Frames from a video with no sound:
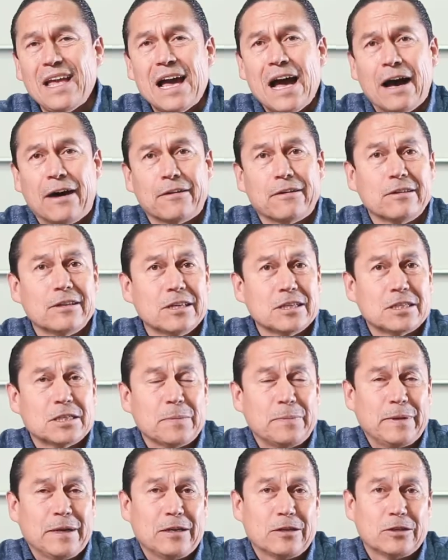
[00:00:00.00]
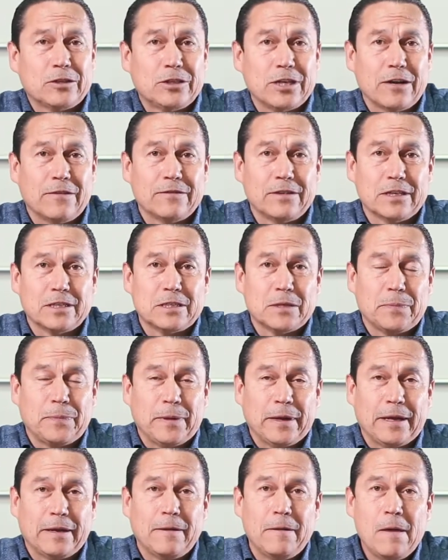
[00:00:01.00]
auto-discipline or
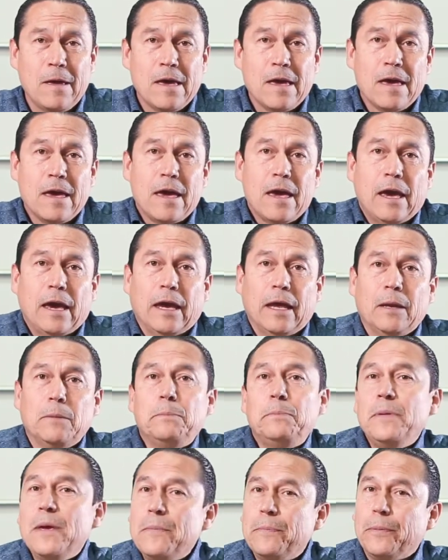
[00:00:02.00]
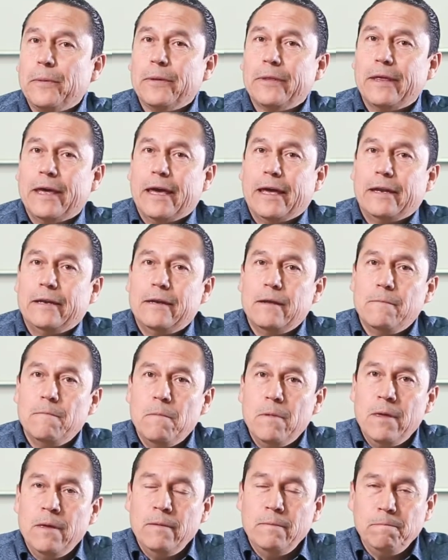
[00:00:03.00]
self-discipline, and people that
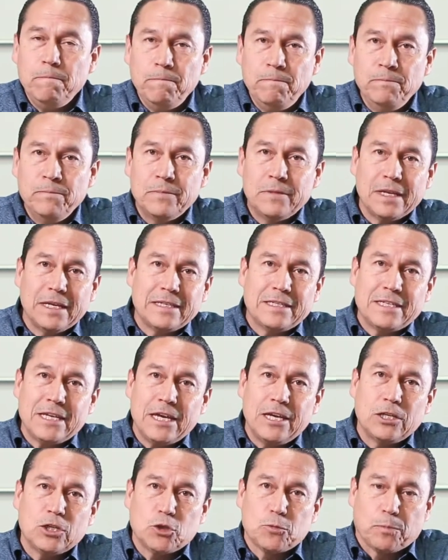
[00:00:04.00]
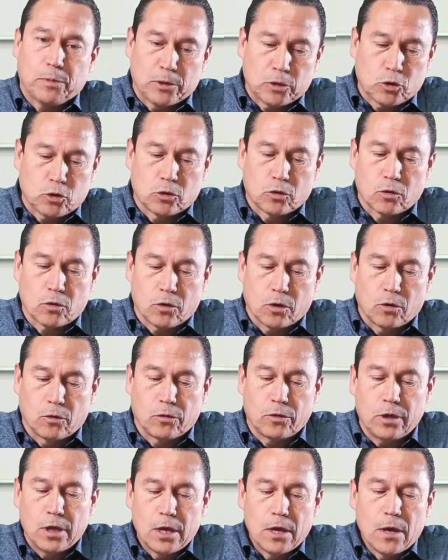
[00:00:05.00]
teach personal
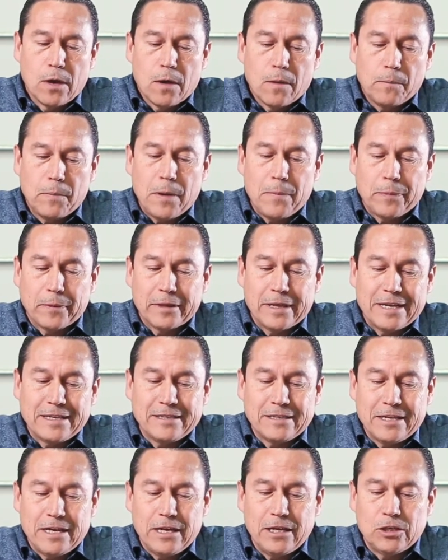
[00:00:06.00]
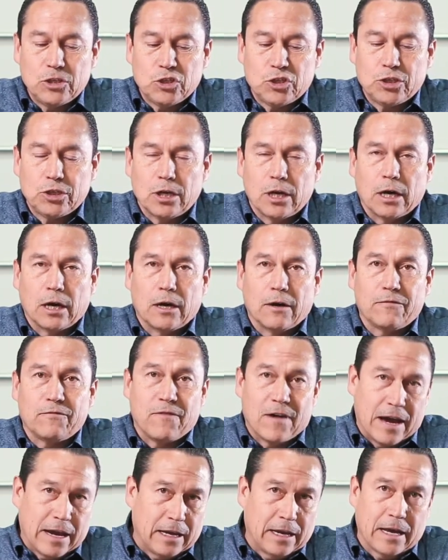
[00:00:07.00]
growth, people that teach
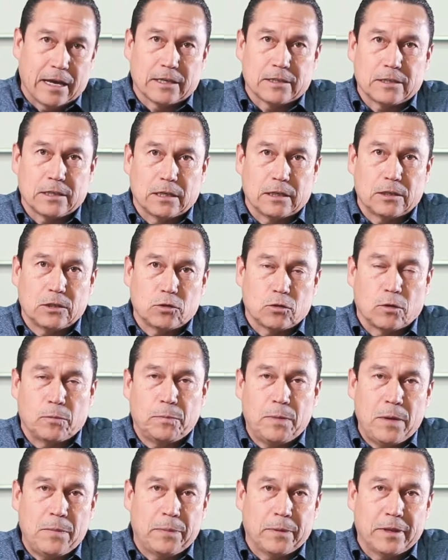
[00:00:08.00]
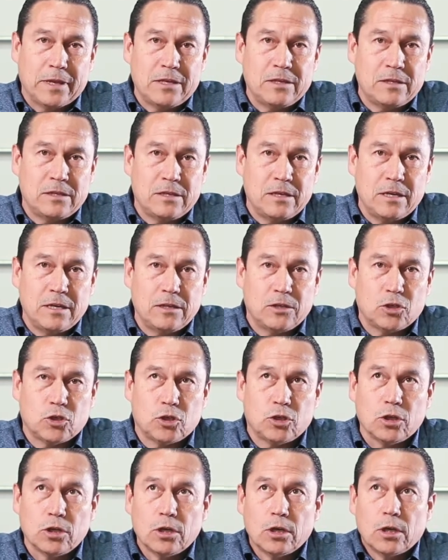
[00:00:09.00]
finances, or people that
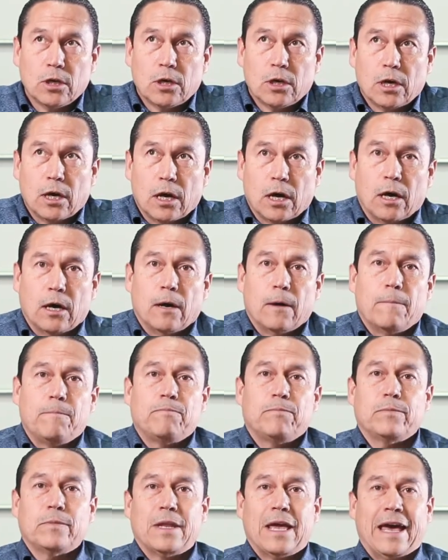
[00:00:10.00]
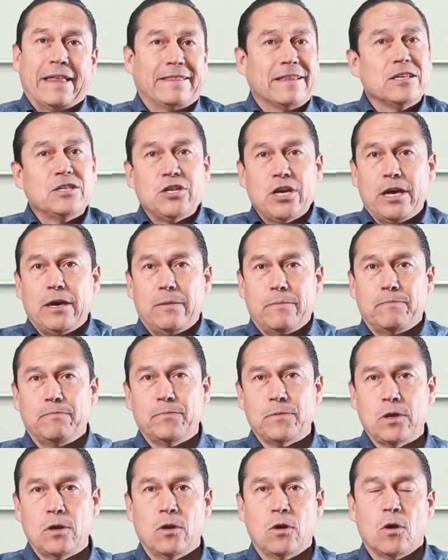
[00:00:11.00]
teach at the gym,
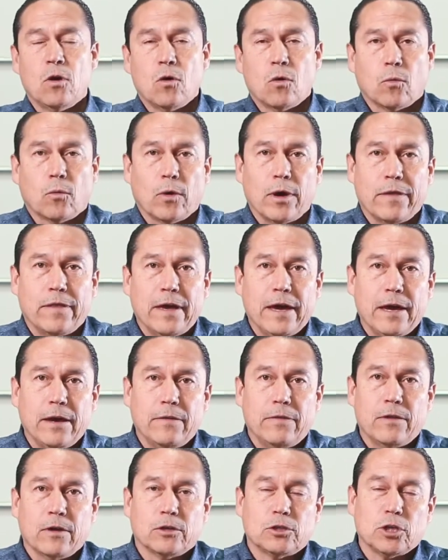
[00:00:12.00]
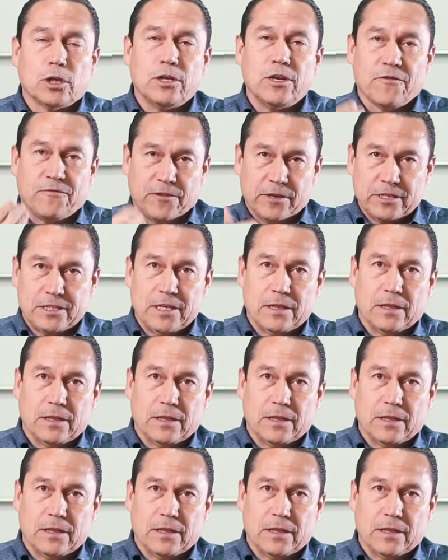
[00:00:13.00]
where there's a difference